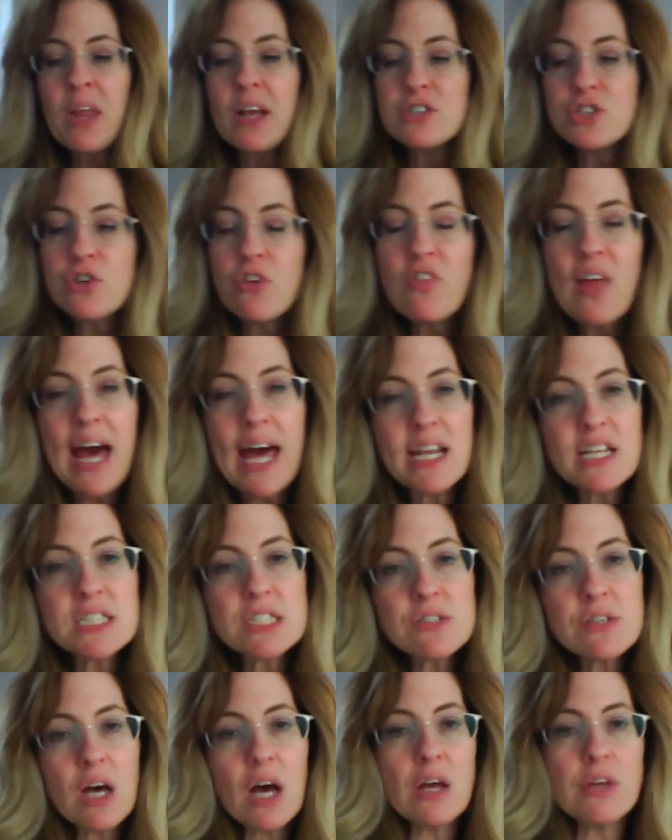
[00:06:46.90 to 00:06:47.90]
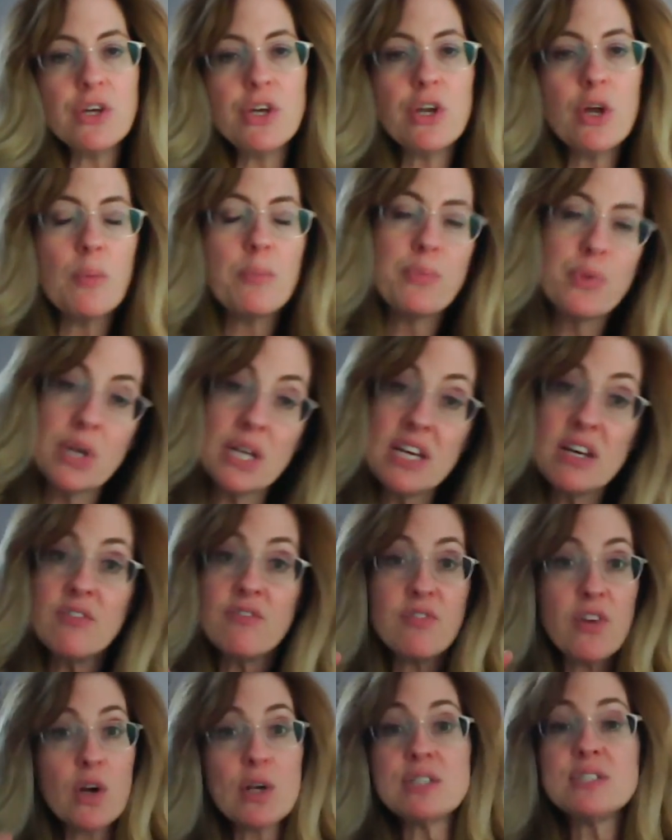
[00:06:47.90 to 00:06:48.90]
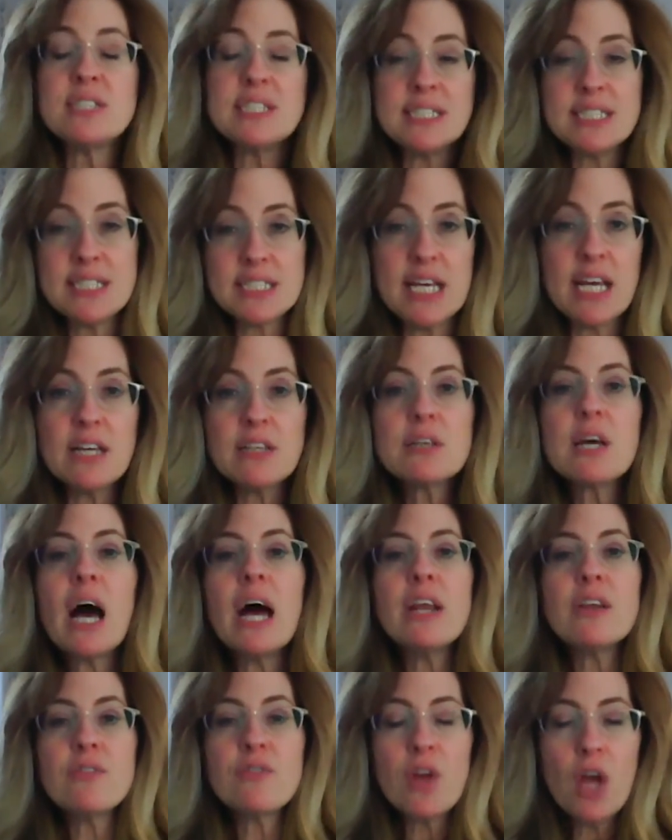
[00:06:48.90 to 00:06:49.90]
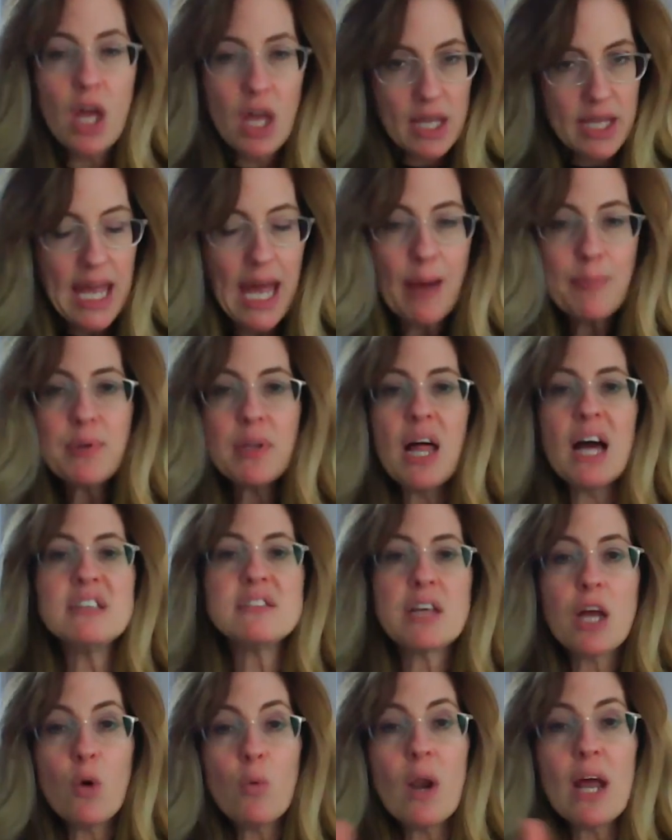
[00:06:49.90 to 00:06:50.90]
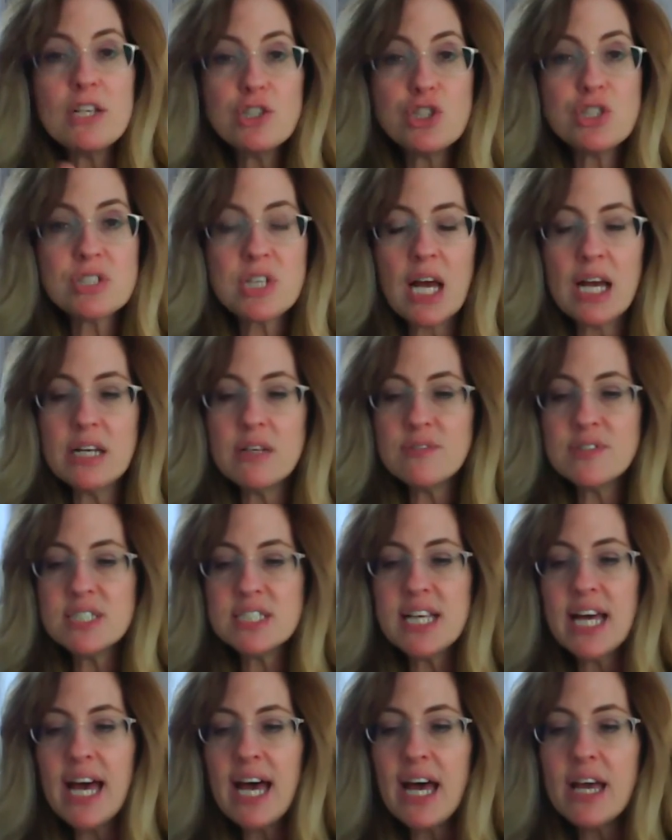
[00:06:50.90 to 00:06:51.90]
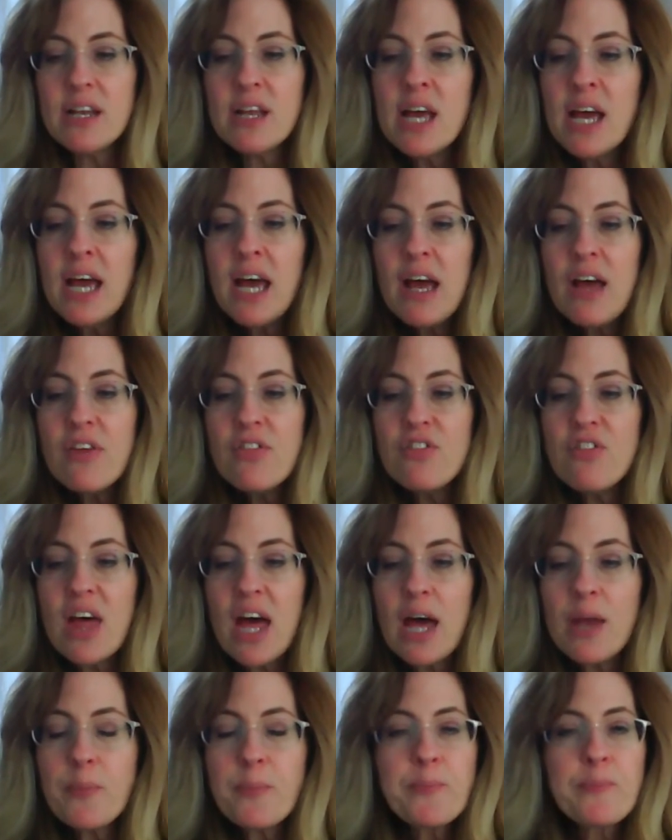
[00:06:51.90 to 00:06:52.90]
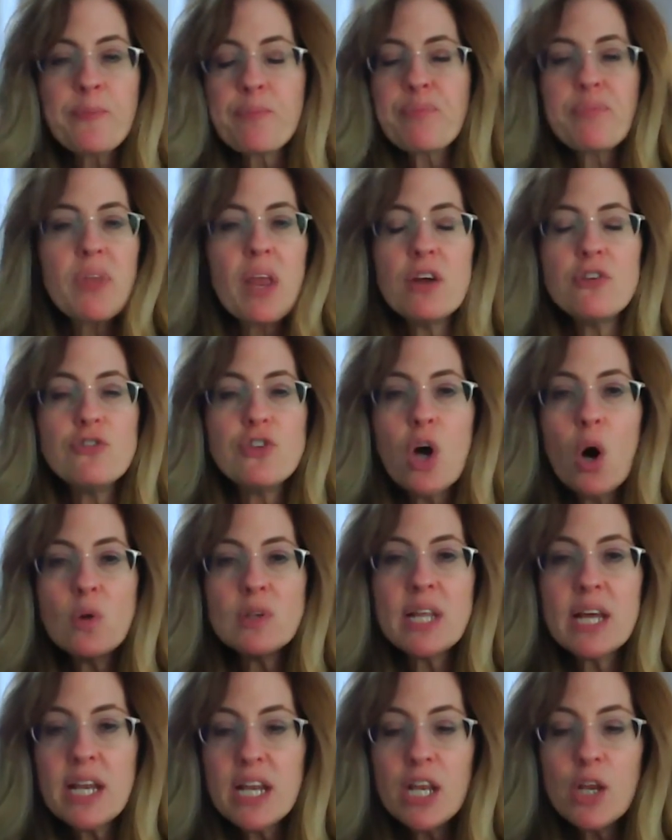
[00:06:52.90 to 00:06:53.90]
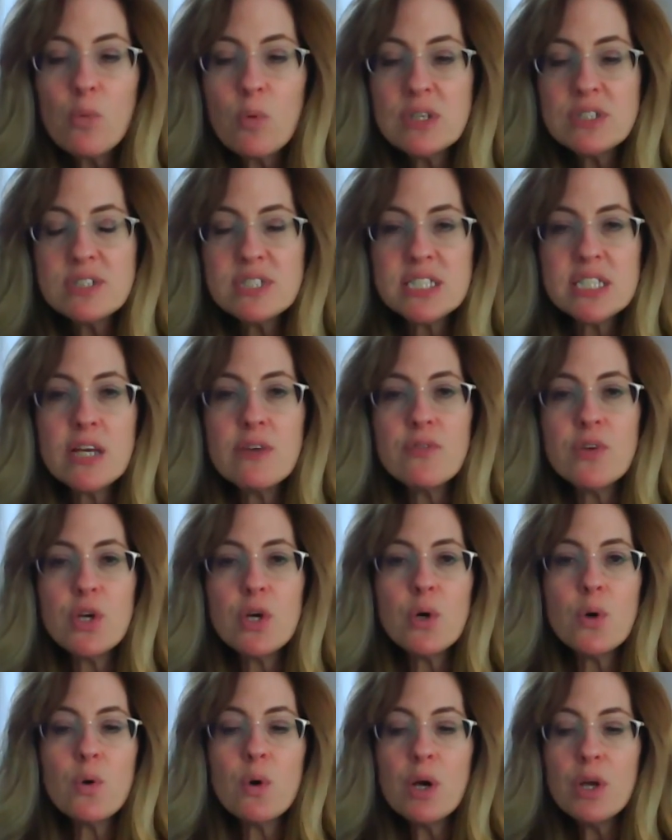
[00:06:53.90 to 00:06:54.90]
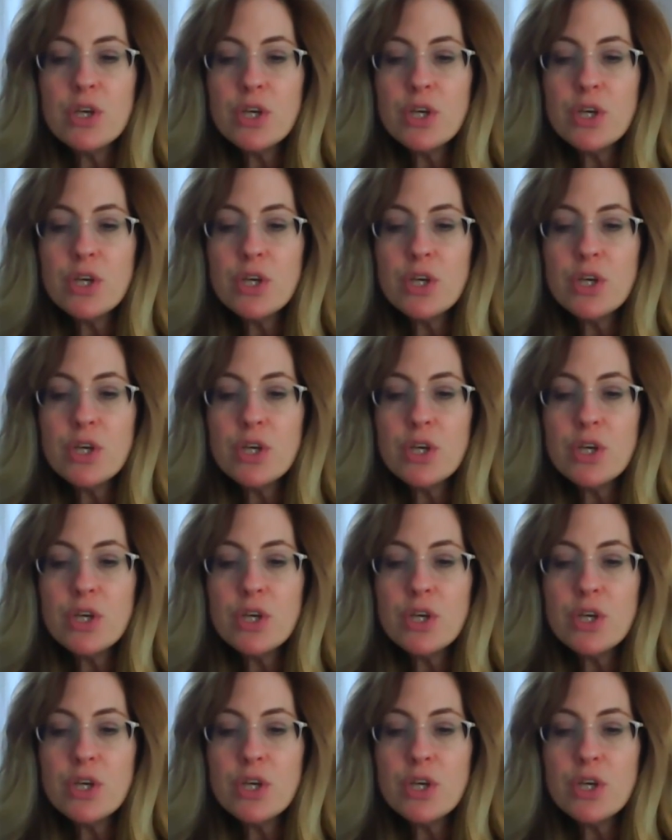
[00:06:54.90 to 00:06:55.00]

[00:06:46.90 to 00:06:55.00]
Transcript: So that is, uh, you know, pretty, very succinct, kind of capitalizing on what I just kind of said, that don't let anyone deceive you.